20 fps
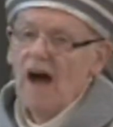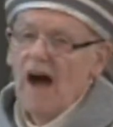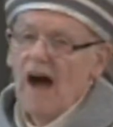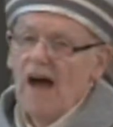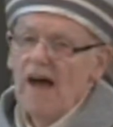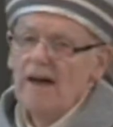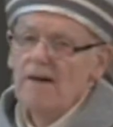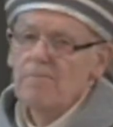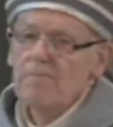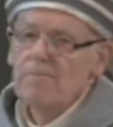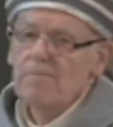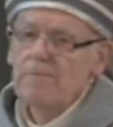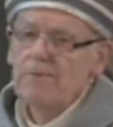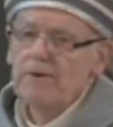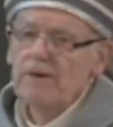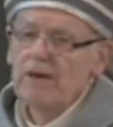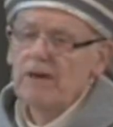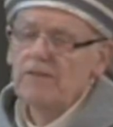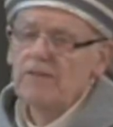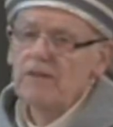I
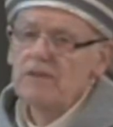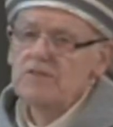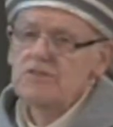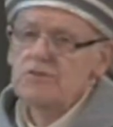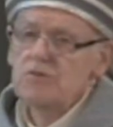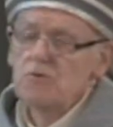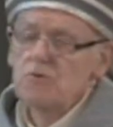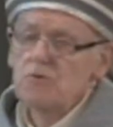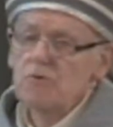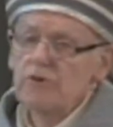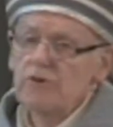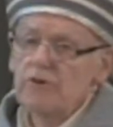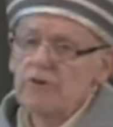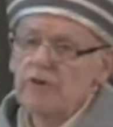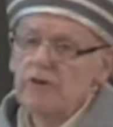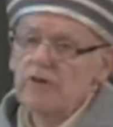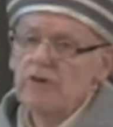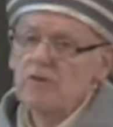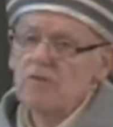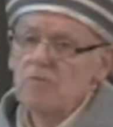begin this school
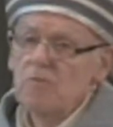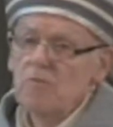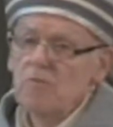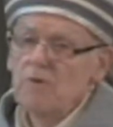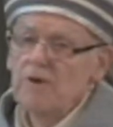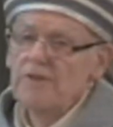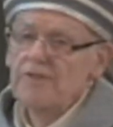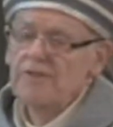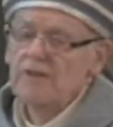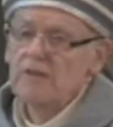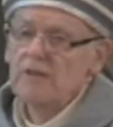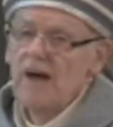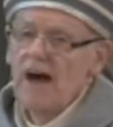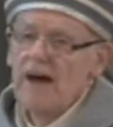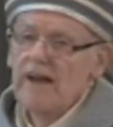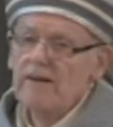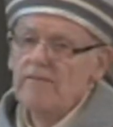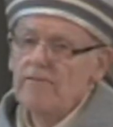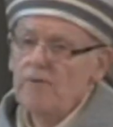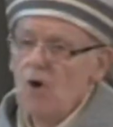year with a
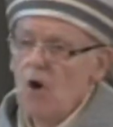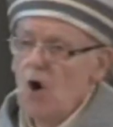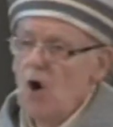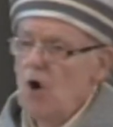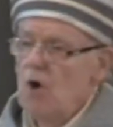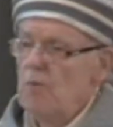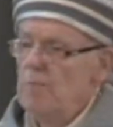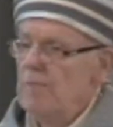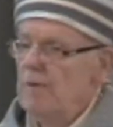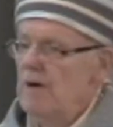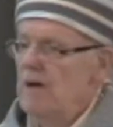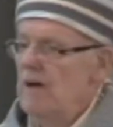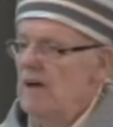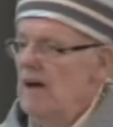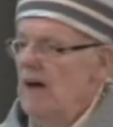lot of hope